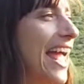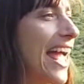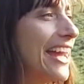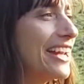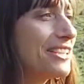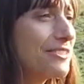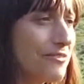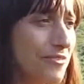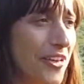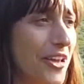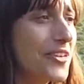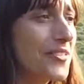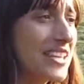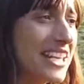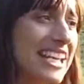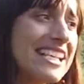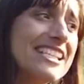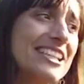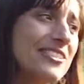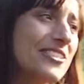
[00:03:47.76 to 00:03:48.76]
and it's very
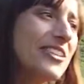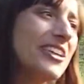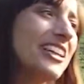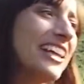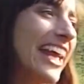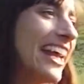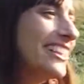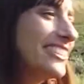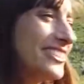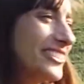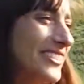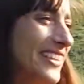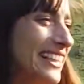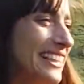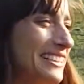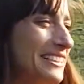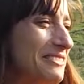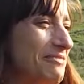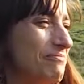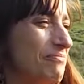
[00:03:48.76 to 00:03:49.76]
easy to connect to
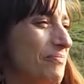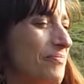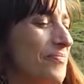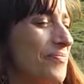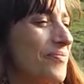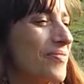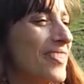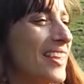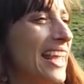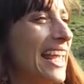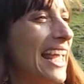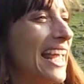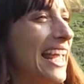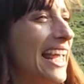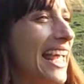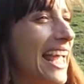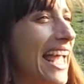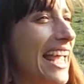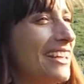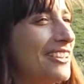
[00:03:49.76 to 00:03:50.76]
it.
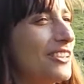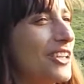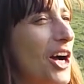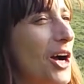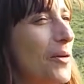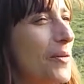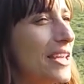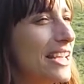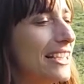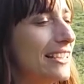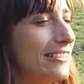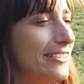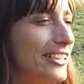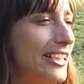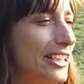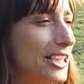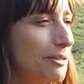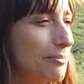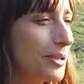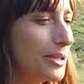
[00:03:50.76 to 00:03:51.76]
And going a
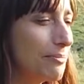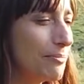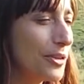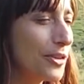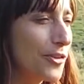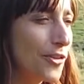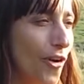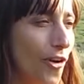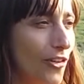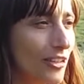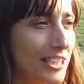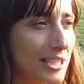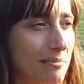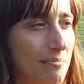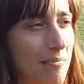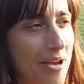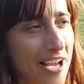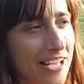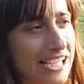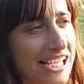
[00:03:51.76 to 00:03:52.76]
little bit beyond the
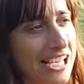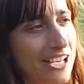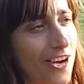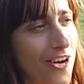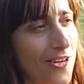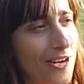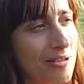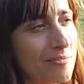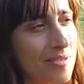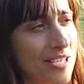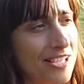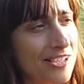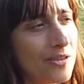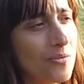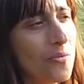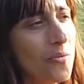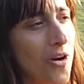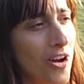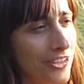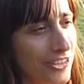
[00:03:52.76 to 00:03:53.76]
money economy is a
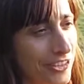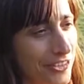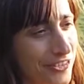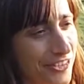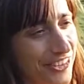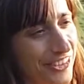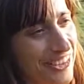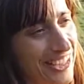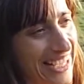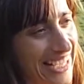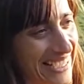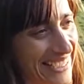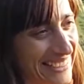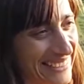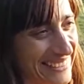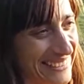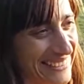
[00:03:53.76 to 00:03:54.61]
wonderful thing